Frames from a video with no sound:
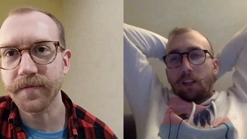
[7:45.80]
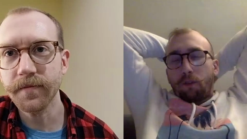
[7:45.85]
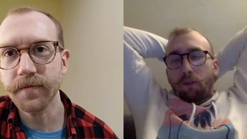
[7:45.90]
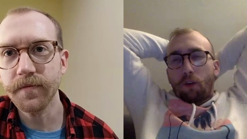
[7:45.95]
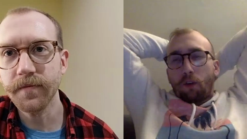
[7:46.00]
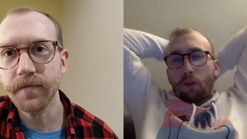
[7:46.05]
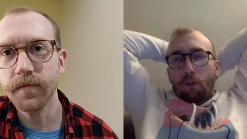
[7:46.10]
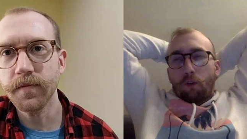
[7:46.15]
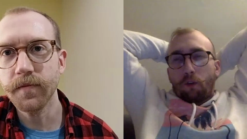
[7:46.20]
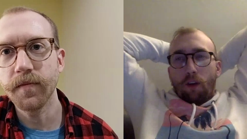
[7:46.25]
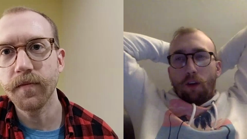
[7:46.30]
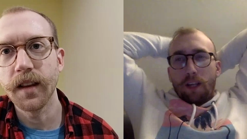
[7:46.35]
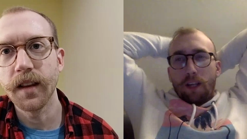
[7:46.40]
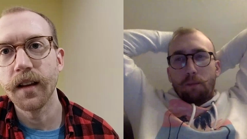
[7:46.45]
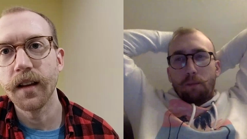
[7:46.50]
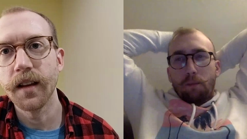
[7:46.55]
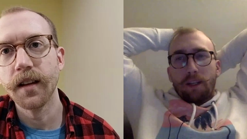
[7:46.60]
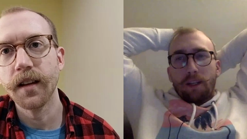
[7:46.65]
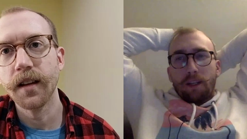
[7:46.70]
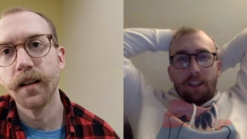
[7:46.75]
Speaker 1: For for
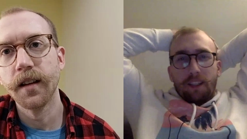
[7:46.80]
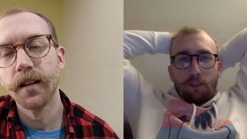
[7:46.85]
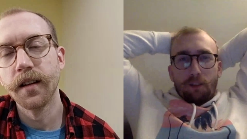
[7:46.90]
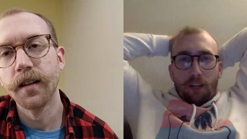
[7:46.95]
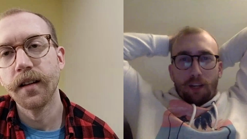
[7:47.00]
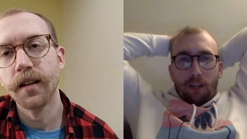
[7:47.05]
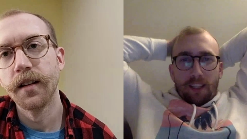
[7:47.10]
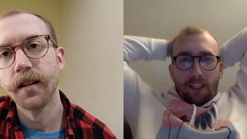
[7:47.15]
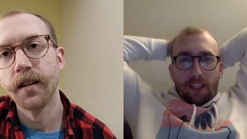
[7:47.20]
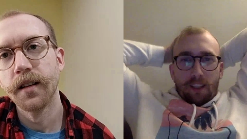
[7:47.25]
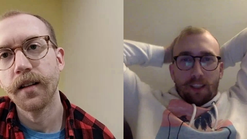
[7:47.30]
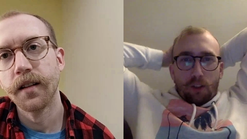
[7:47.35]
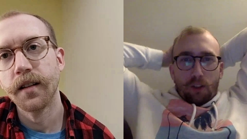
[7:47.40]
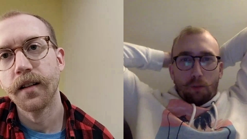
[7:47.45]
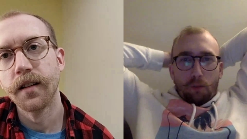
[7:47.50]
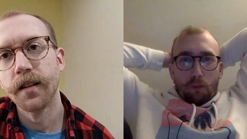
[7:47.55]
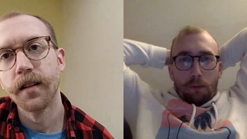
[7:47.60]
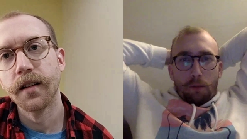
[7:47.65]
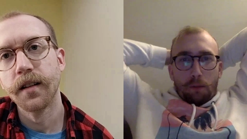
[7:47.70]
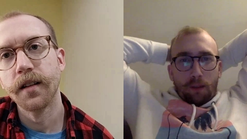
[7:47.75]
anybody for any
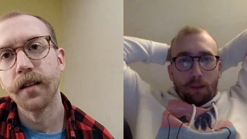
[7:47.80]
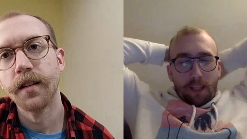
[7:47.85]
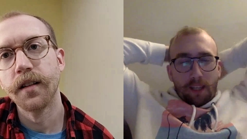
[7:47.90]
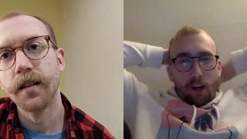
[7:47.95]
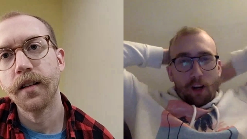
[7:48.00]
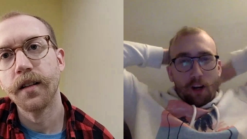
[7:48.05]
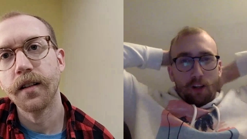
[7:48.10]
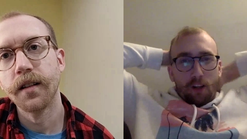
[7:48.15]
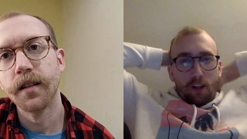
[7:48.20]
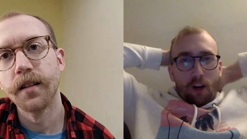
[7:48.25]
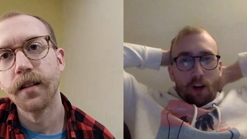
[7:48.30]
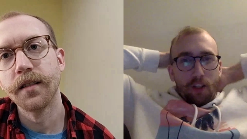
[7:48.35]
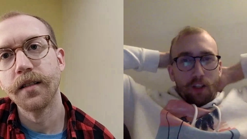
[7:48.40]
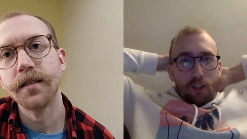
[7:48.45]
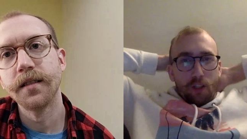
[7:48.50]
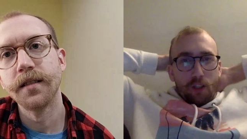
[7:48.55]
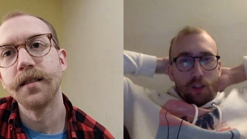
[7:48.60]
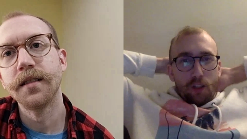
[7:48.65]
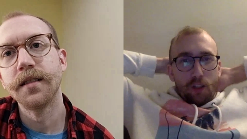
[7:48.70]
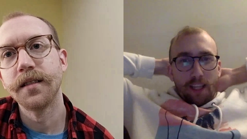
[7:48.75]
new people that aren't aren't
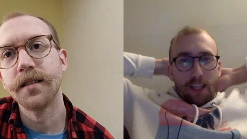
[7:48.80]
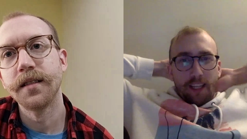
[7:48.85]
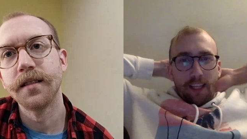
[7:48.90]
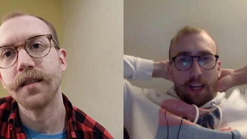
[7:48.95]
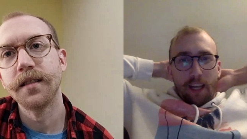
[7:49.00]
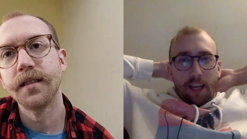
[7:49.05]
used to that